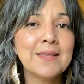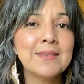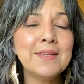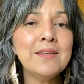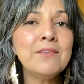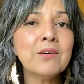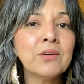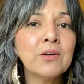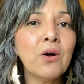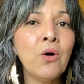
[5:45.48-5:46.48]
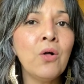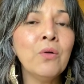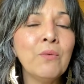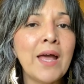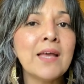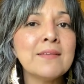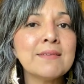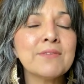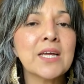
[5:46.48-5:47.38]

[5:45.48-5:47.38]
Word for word: These are all ways of